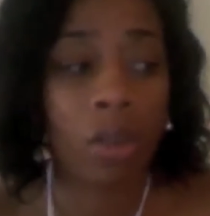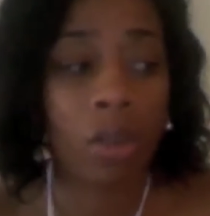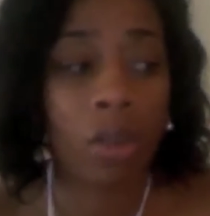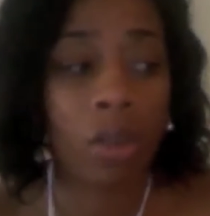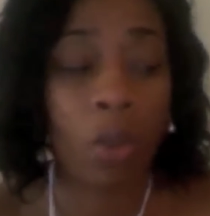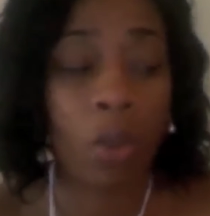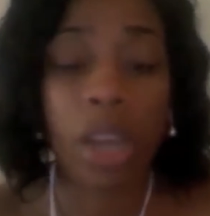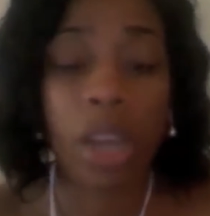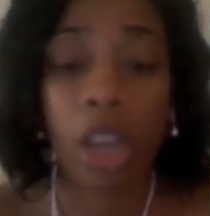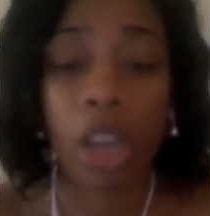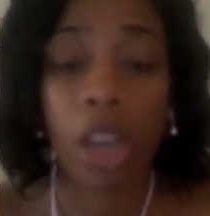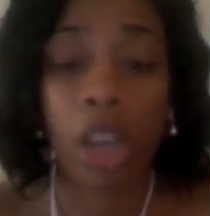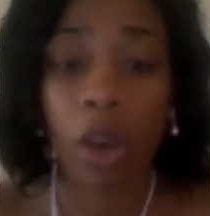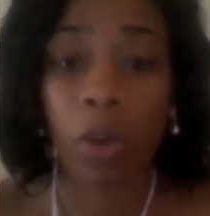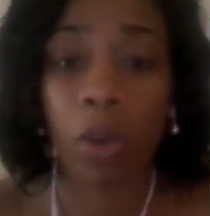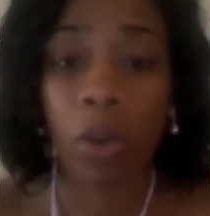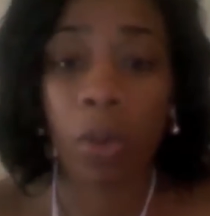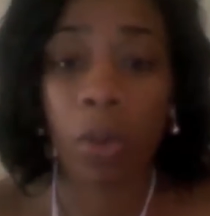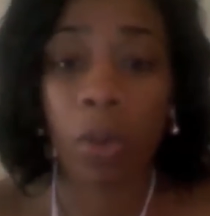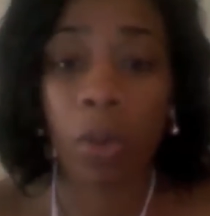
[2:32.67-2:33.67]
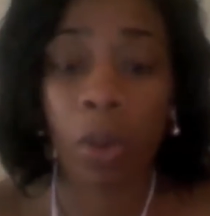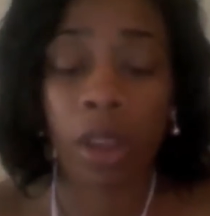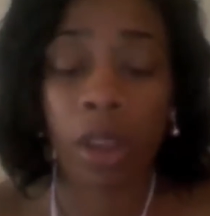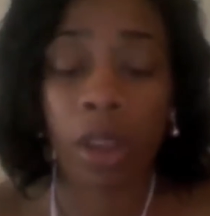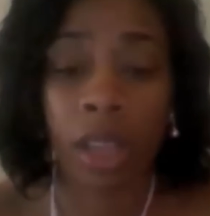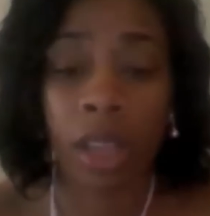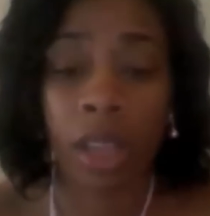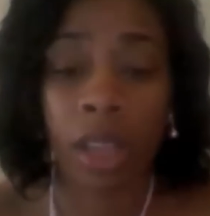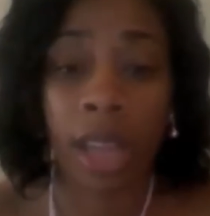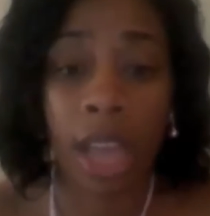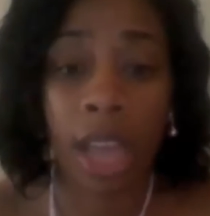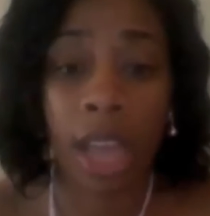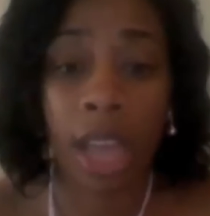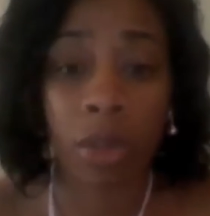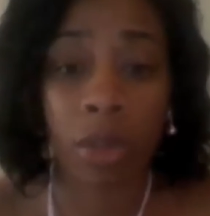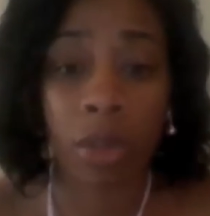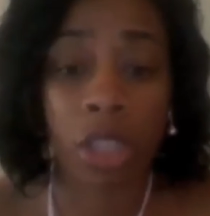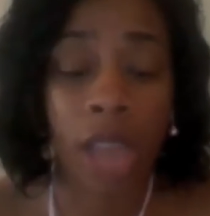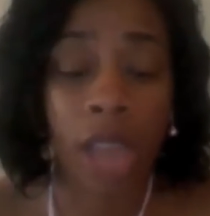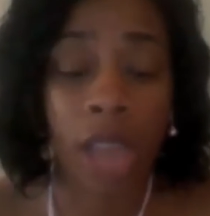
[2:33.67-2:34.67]
window where the
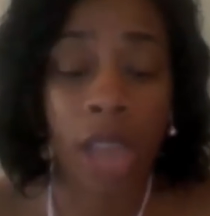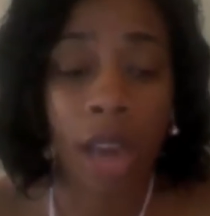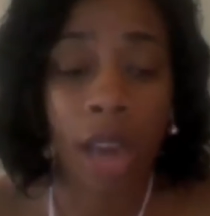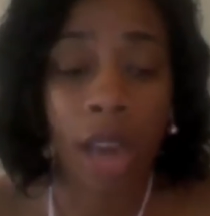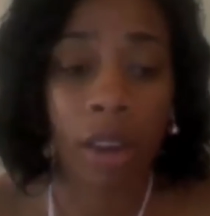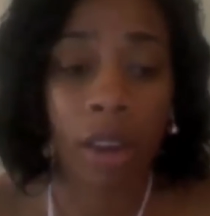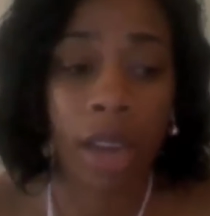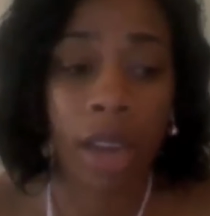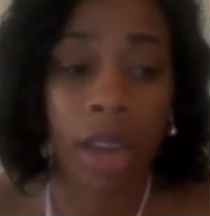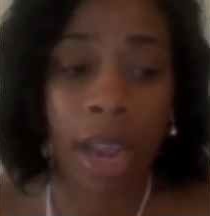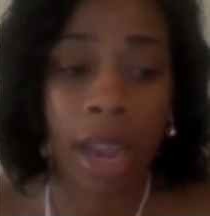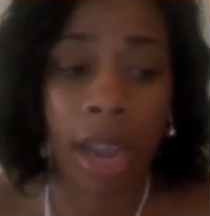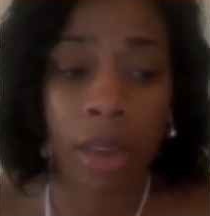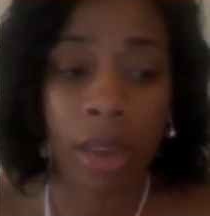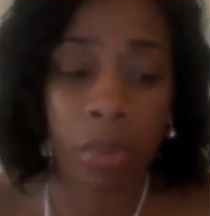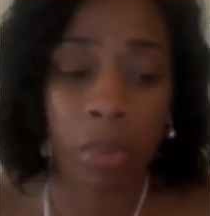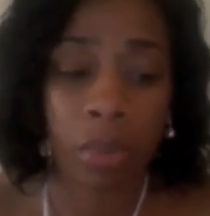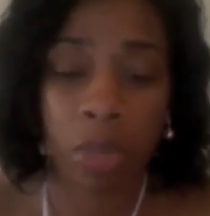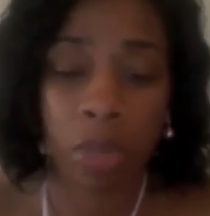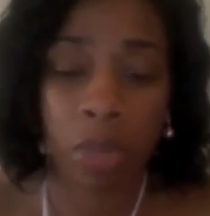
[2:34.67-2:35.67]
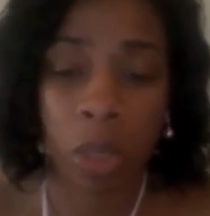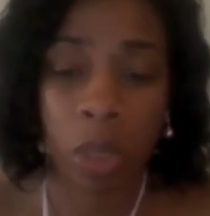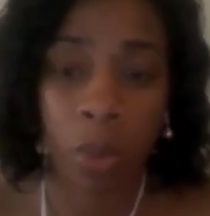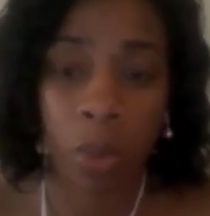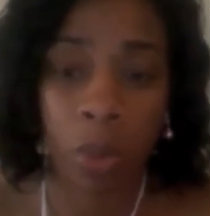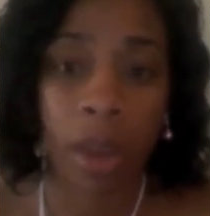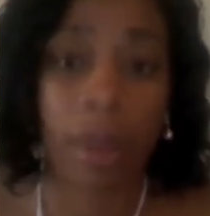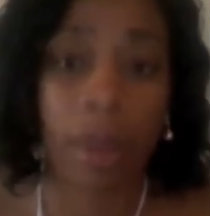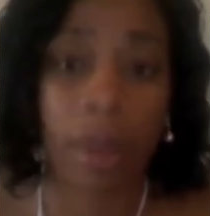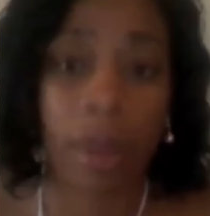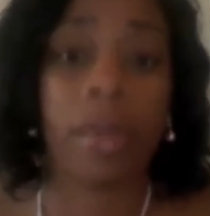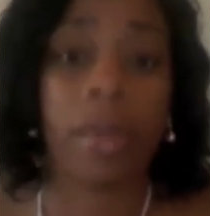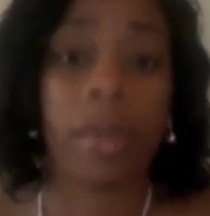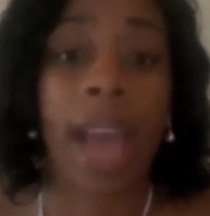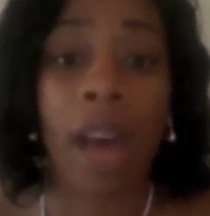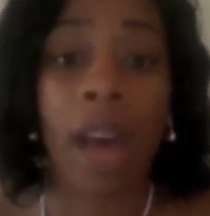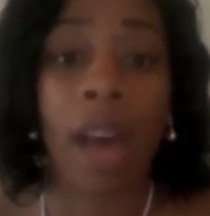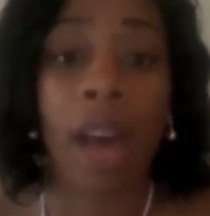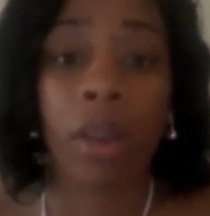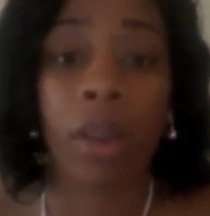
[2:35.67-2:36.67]
glass was shattered and swam
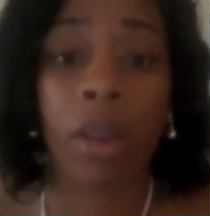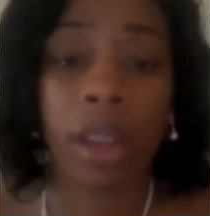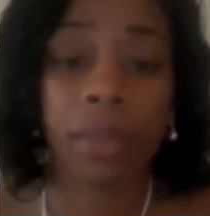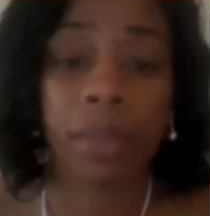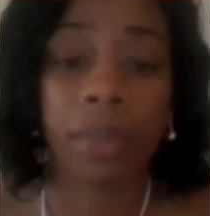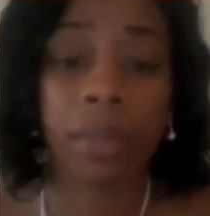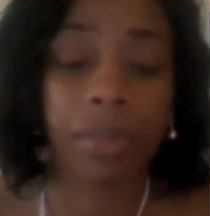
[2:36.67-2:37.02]
out